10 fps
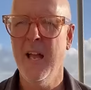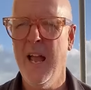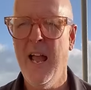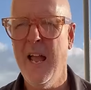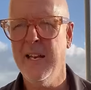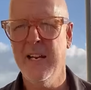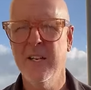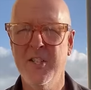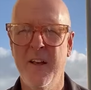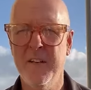and
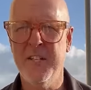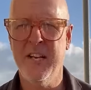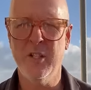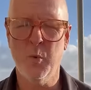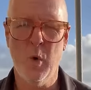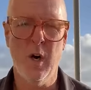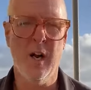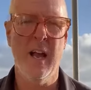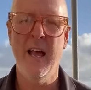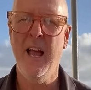here's how the tickets work.
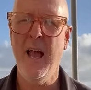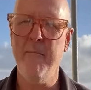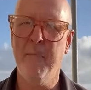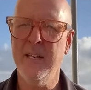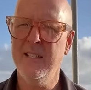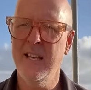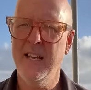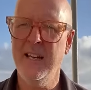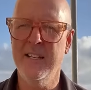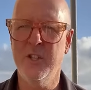A bus
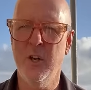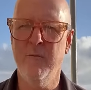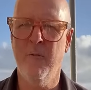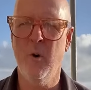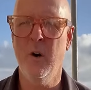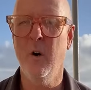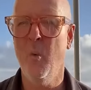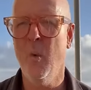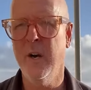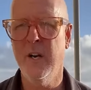ticket is good for
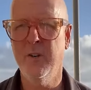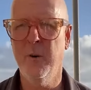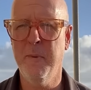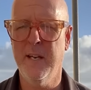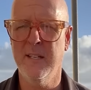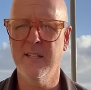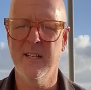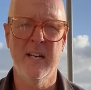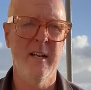100 minutes,